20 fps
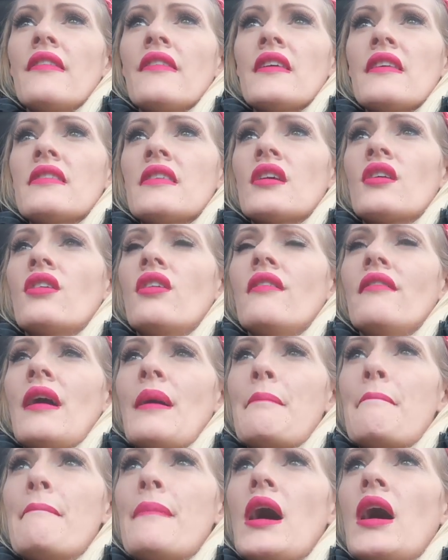I think they call
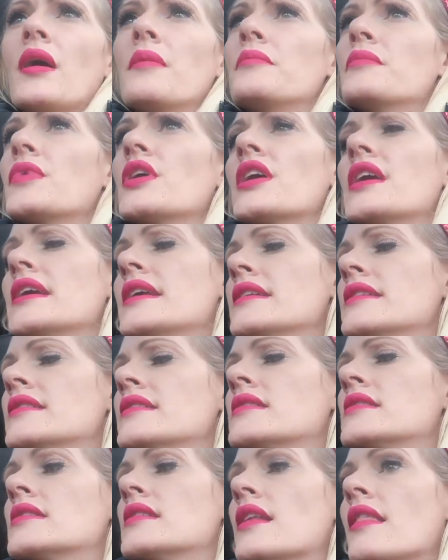that mom
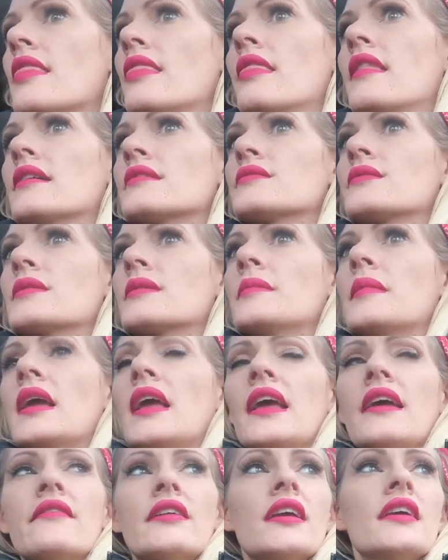brain. That's what I'm
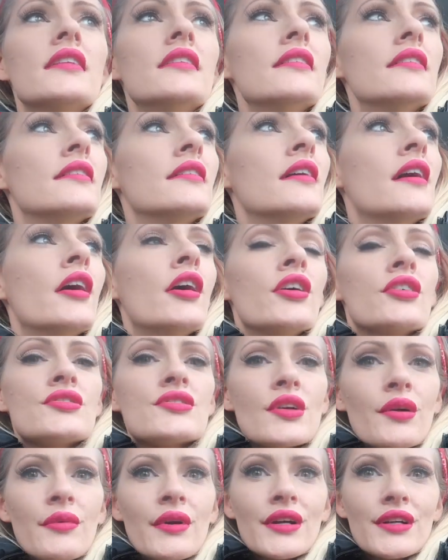having.
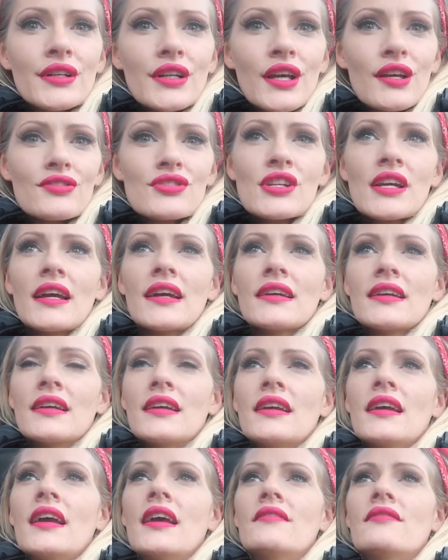So we're gonna go check
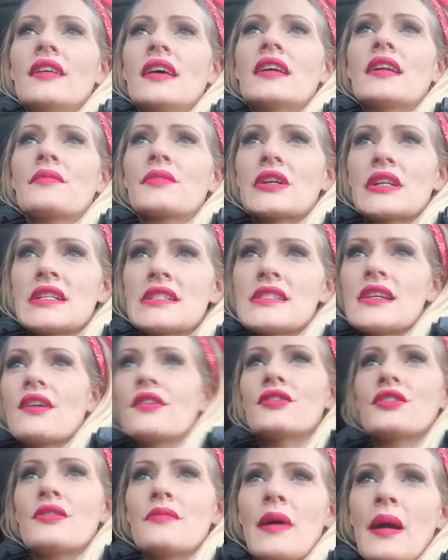and then I'm gonna
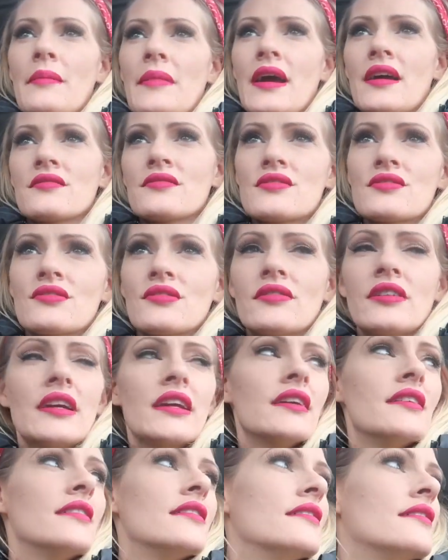tell you my mouse
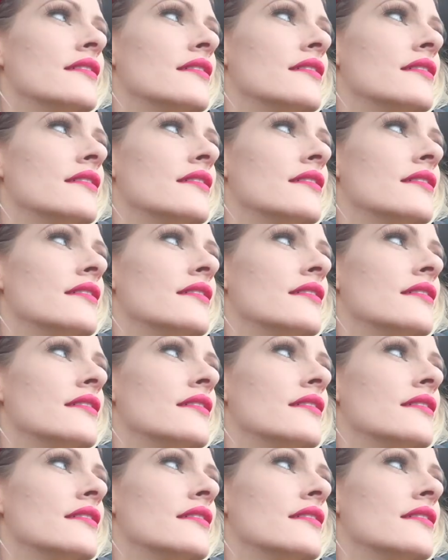story.